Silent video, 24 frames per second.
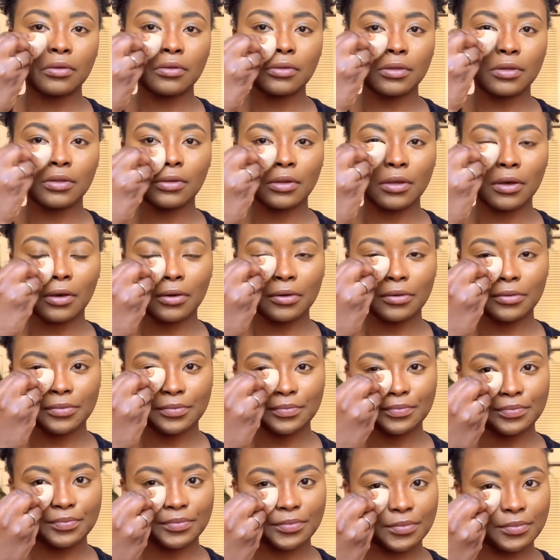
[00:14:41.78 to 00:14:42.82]

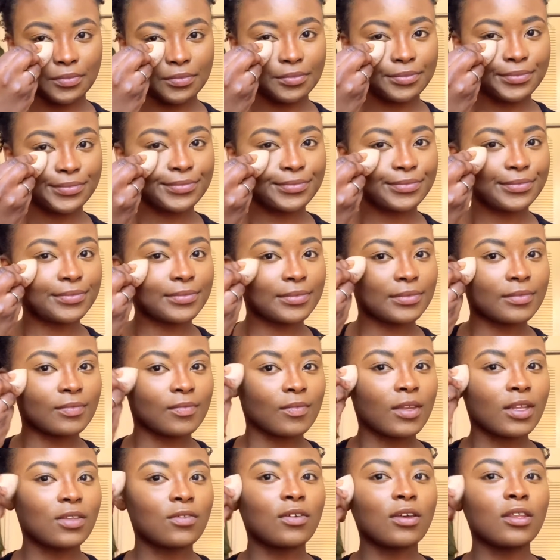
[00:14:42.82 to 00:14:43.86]

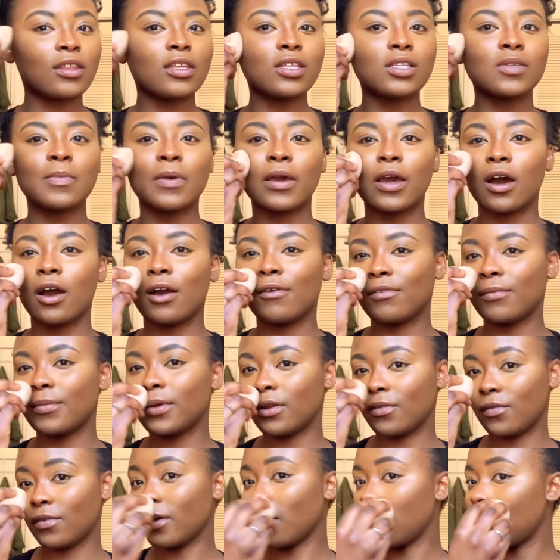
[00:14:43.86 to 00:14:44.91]
it's really been hard for me
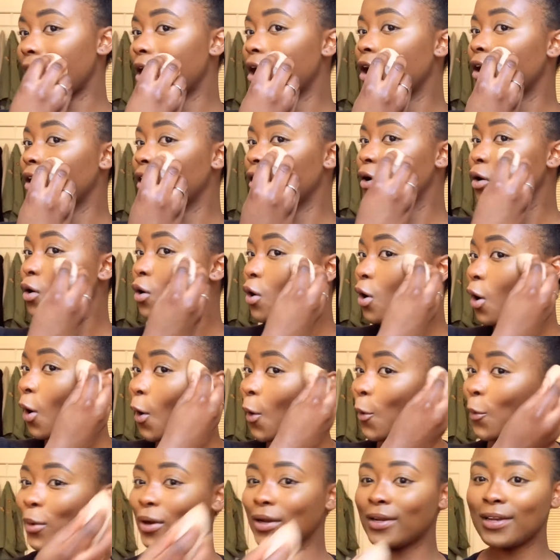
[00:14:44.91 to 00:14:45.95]
to figure out
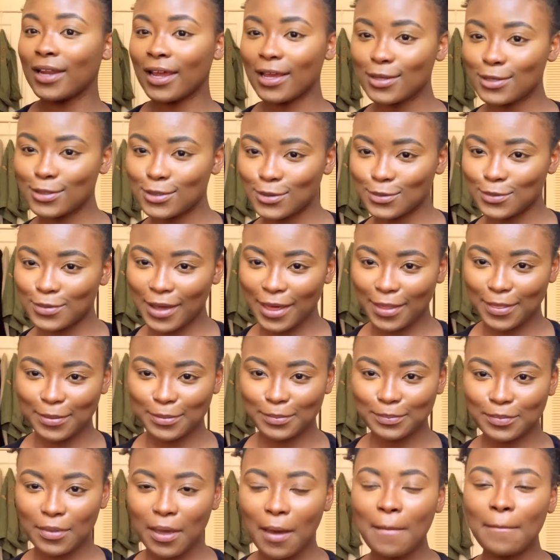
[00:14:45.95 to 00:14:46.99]
what days to wear
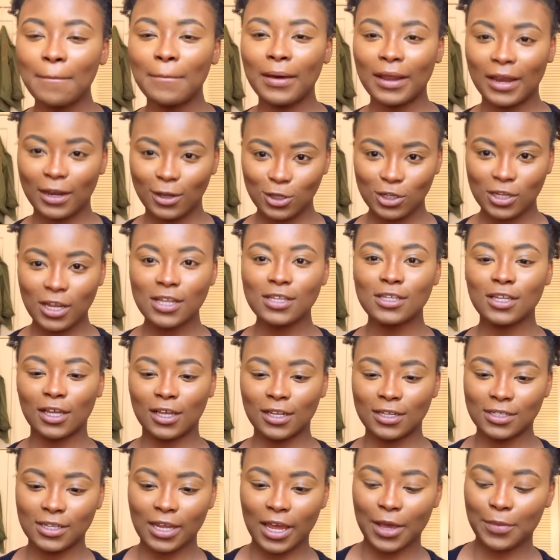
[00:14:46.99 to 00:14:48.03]
them. But today's a
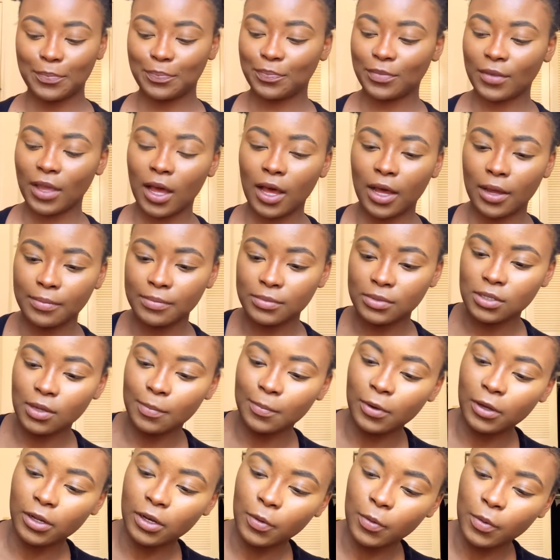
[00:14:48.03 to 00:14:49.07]
good day. So
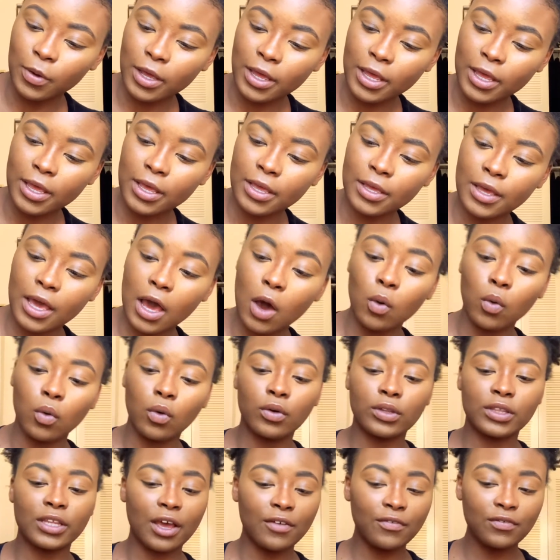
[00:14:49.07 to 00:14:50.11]
I'm gonna wear,
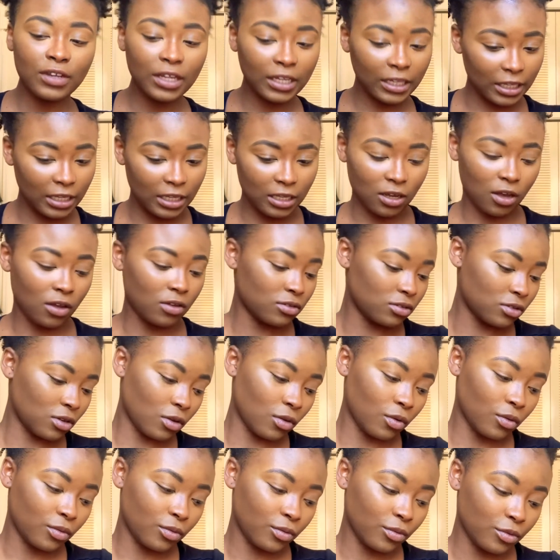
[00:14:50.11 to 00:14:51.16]
definitely
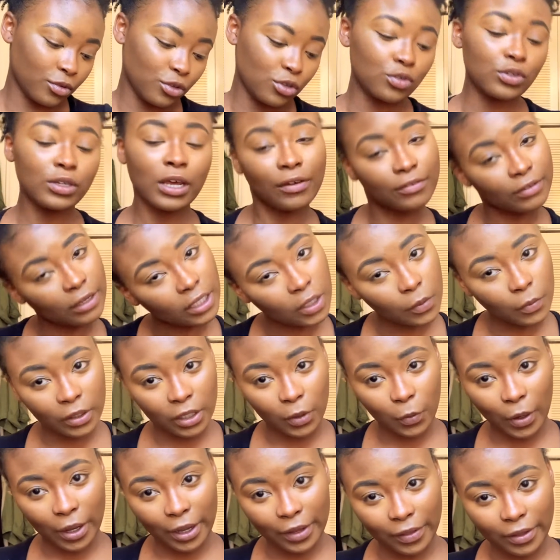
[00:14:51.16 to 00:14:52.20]
also, you definitely want
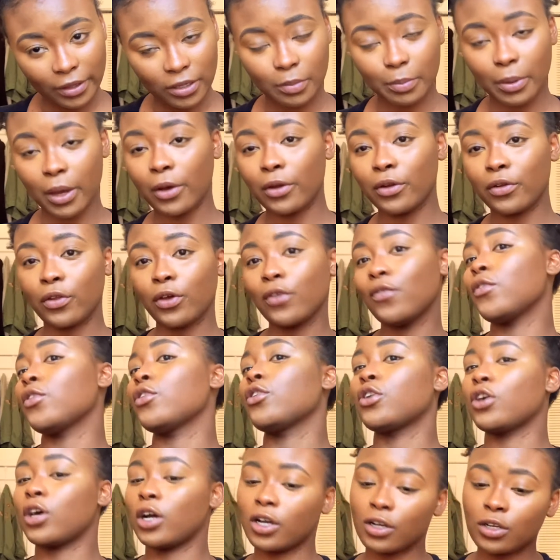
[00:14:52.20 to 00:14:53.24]
to wear this powder if
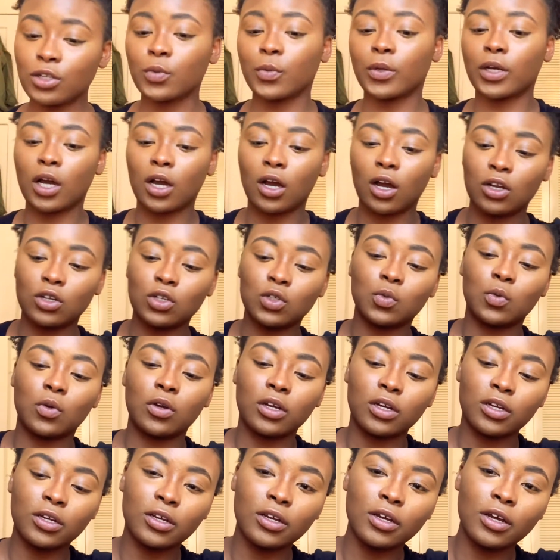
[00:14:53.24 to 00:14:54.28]
you're doing a
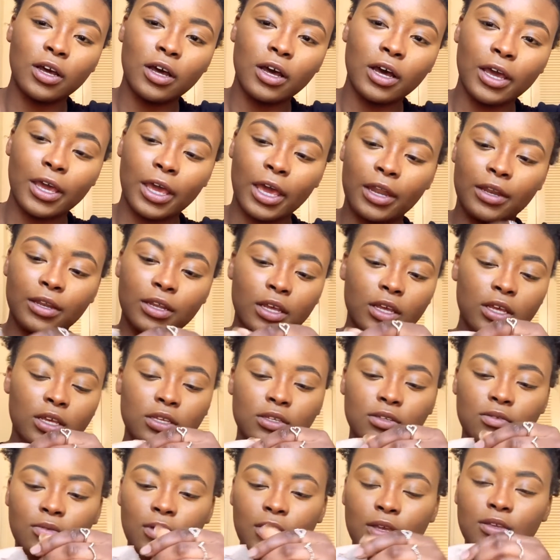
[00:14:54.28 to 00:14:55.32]
contour again.
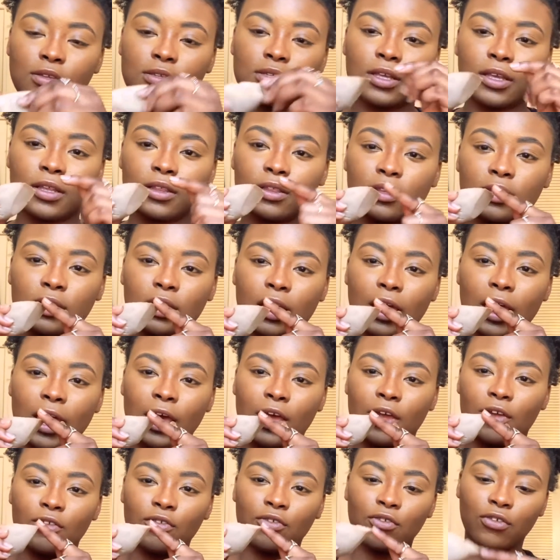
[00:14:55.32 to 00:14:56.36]
So I use like the
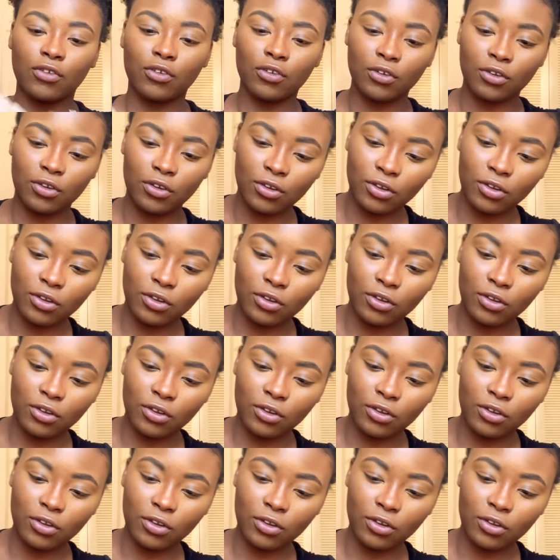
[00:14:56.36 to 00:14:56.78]
edge